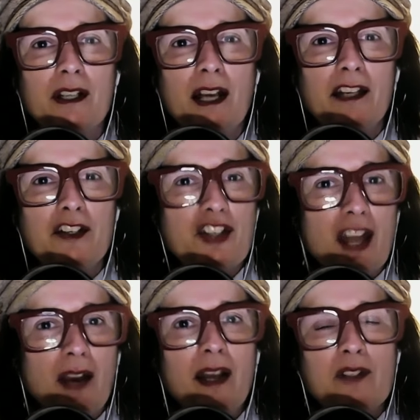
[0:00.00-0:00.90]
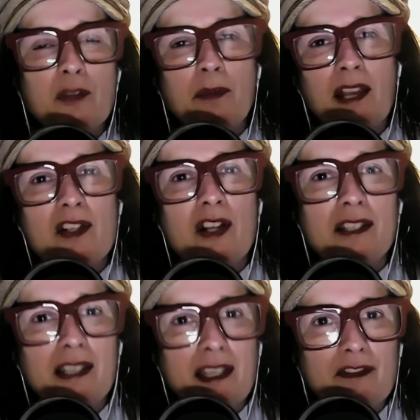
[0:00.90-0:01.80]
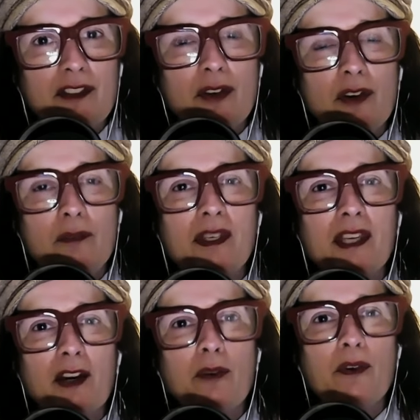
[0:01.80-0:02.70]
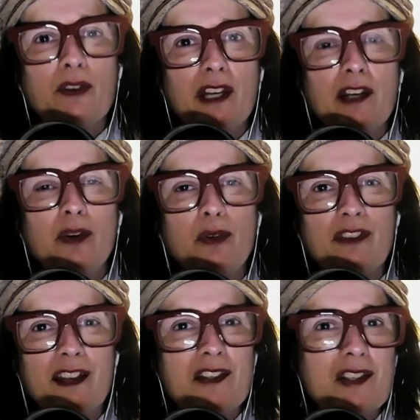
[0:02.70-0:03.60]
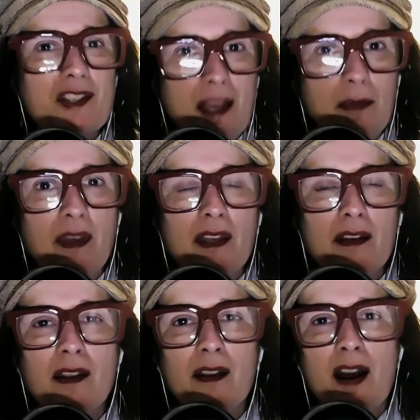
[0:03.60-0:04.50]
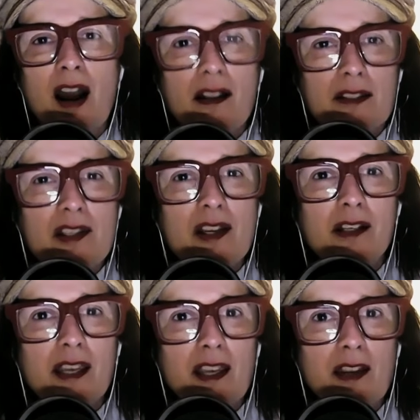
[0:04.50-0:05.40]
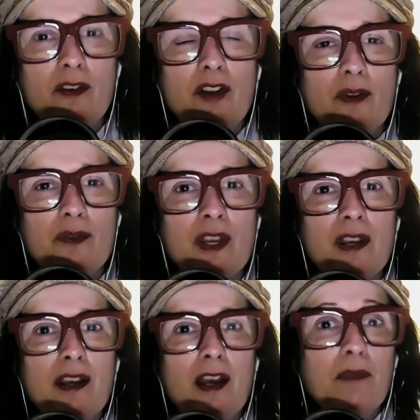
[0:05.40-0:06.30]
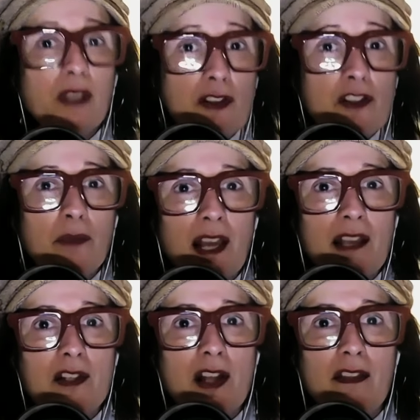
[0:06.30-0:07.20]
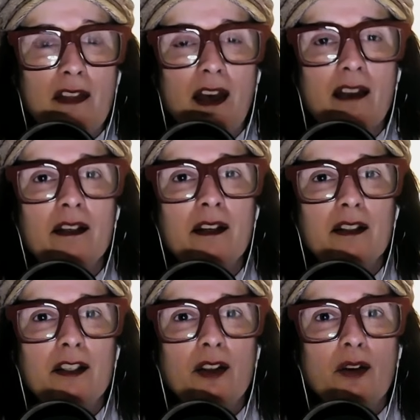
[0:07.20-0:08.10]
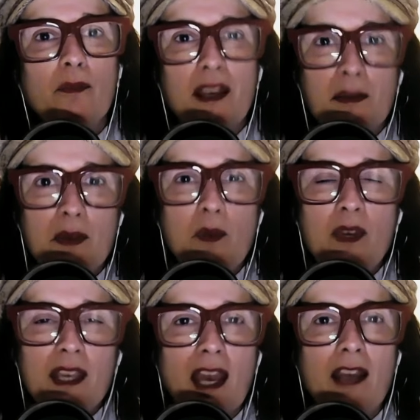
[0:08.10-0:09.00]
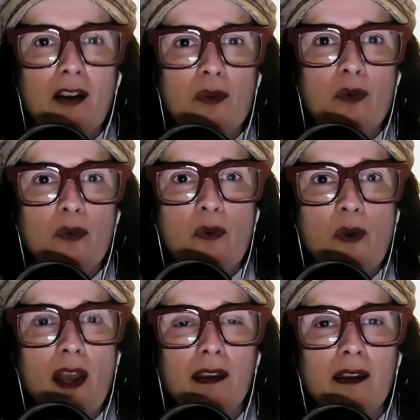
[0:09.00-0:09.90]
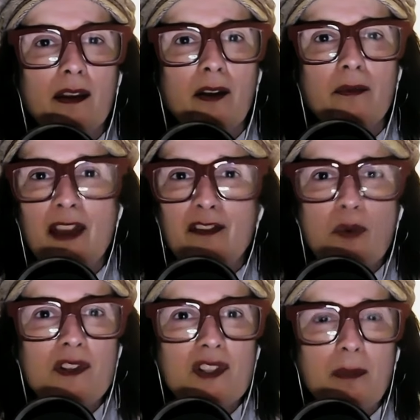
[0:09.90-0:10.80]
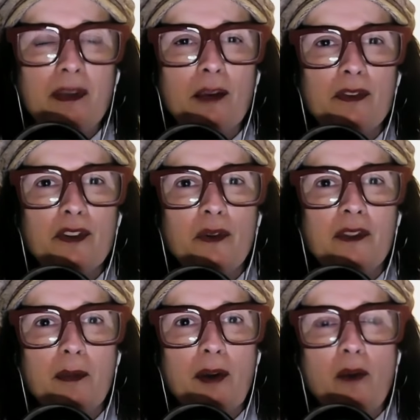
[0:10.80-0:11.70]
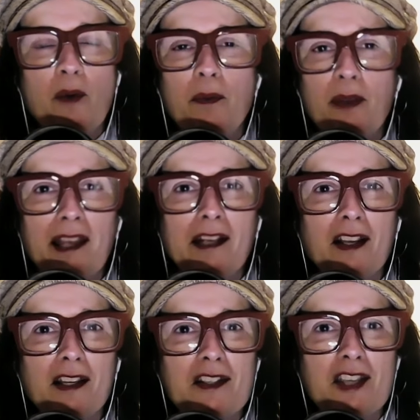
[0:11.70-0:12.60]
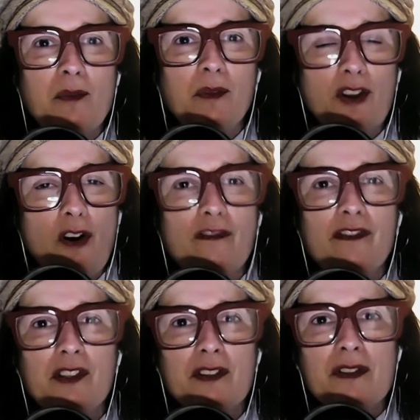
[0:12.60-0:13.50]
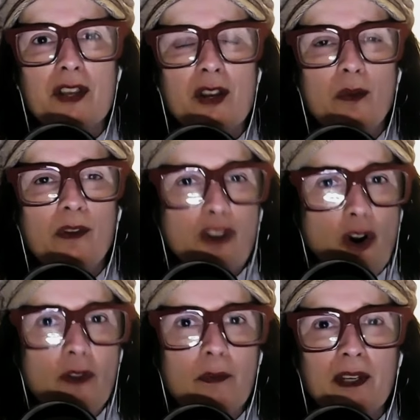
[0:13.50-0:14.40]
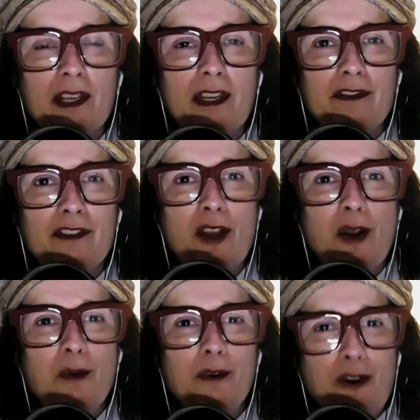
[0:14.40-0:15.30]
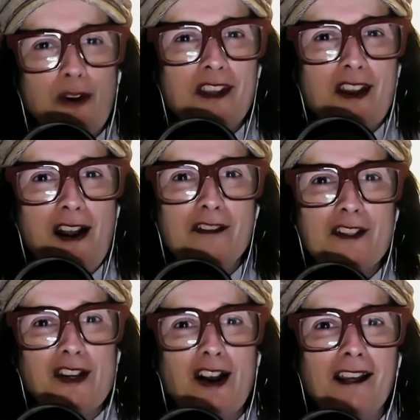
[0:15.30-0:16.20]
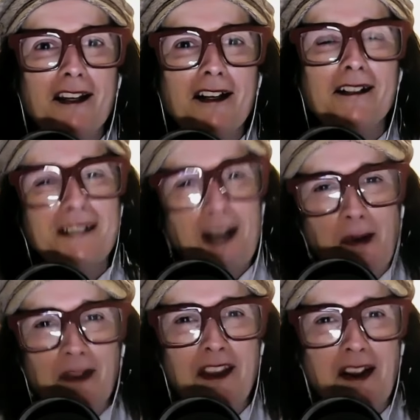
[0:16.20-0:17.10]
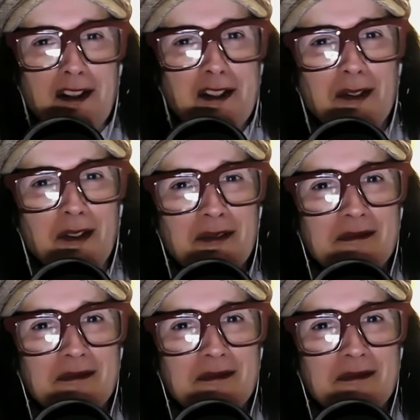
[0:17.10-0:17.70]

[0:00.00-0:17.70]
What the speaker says: And a shout out to players like Kiwior and Merino, who've had to step in, unsung heroes. And because of players like that, you know, maybe we can go all the way. Everyone's stepping up and doing their part. We're playing like a team with confidence. We've got the belief. We've got the eye of the tiger. Come on, the Arsenal.